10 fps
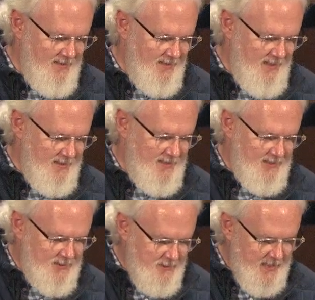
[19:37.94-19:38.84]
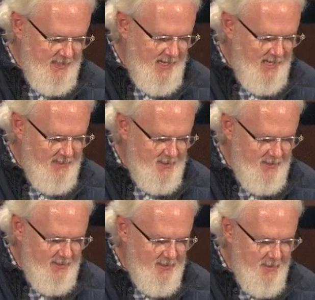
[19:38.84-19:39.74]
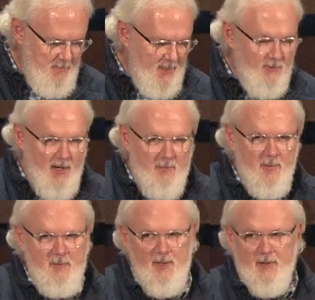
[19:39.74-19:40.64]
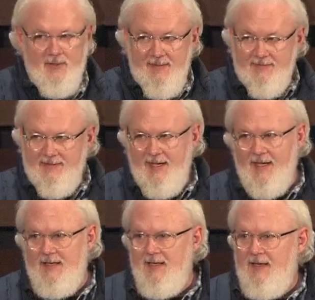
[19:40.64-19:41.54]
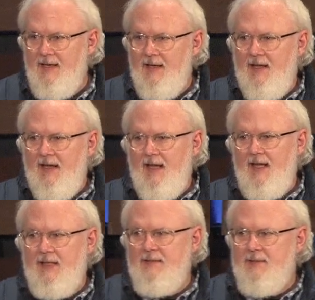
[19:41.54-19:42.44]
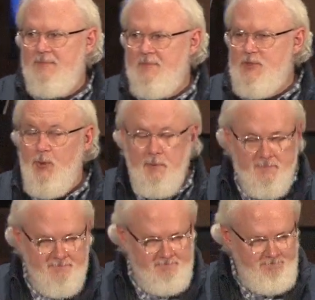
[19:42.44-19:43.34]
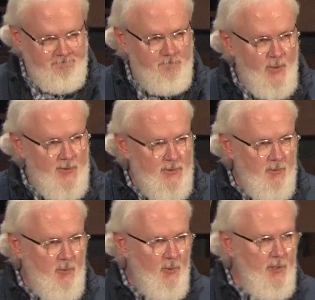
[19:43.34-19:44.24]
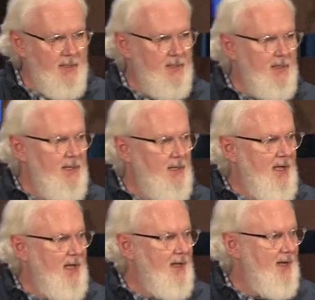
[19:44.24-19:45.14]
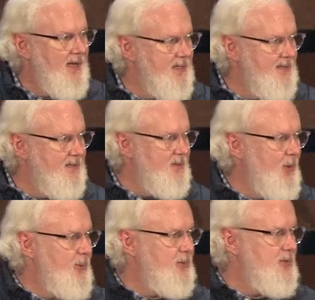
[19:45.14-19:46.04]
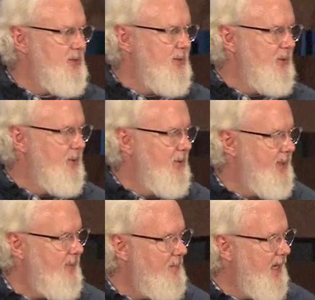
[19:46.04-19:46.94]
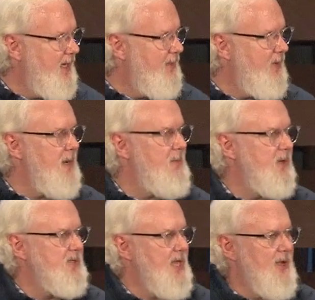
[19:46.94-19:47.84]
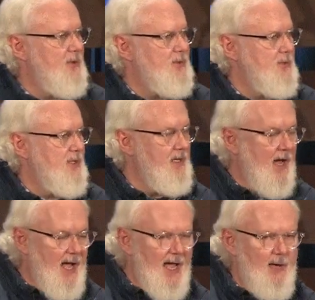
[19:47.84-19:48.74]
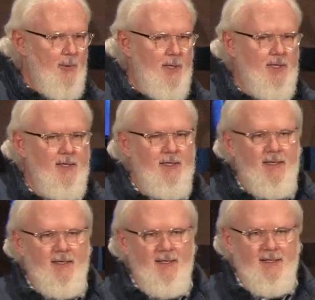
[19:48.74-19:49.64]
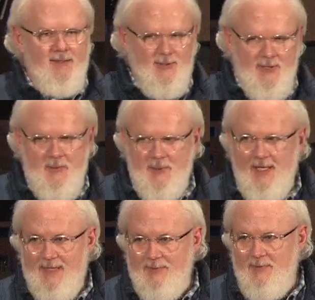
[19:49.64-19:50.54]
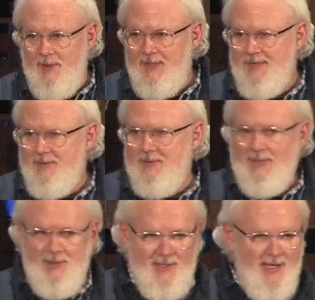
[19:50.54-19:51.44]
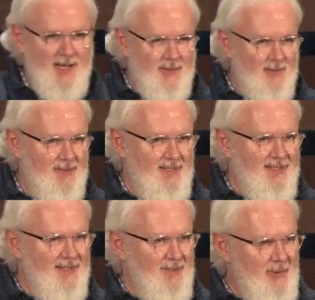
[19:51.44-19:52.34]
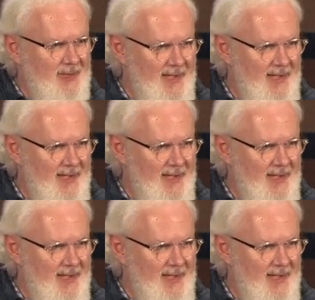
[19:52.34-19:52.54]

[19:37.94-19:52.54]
not just my dad. I've been thinking about my grandpa Merrill, his dad. And so when I was a little boy, I'd go to my grandparents' house in Iowa in the summer. Now, that's very different than Chicago, going to